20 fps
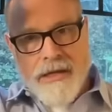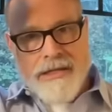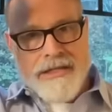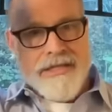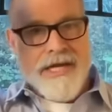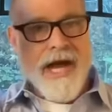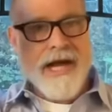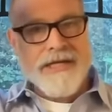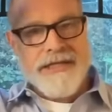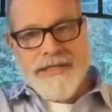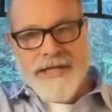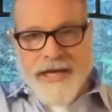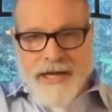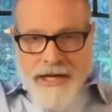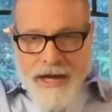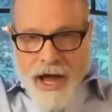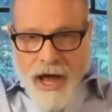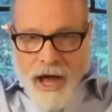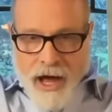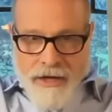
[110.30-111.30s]
Tucked in
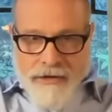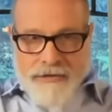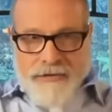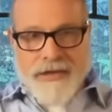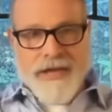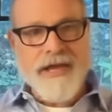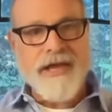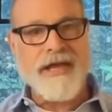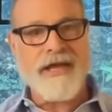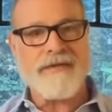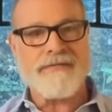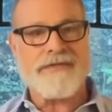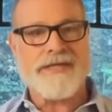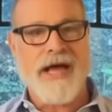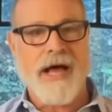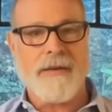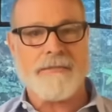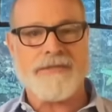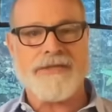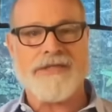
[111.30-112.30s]
under the eaves
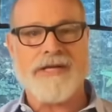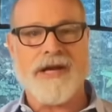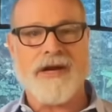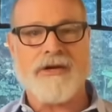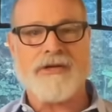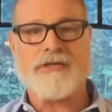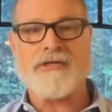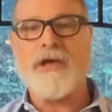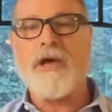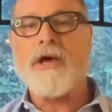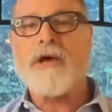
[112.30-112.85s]
upstairs.